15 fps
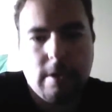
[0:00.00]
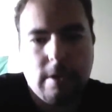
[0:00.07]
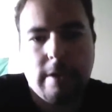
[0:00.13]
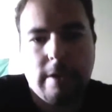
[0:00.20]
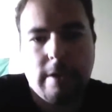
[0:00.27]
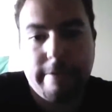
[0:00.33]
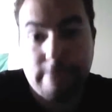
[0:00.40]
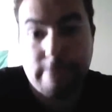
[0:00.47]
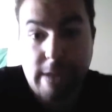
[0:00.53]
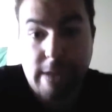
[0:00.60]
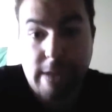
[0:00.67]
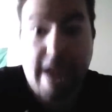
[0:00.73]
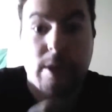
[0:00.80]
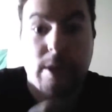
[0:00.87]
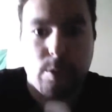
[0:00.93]
our first
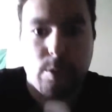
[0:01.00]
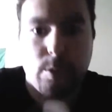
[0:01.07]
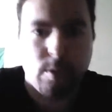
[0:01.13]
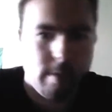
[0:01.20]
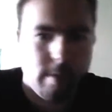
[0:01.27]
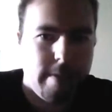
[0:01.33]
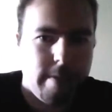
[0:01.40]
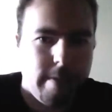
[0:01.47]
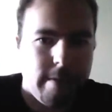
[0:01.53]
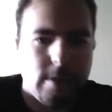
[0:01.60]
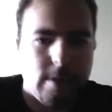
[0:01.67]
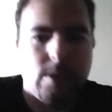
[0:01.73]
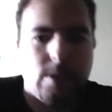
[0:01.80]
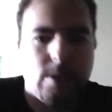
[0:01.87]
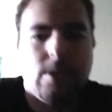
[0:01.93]
actual
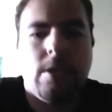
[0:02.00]
appearance.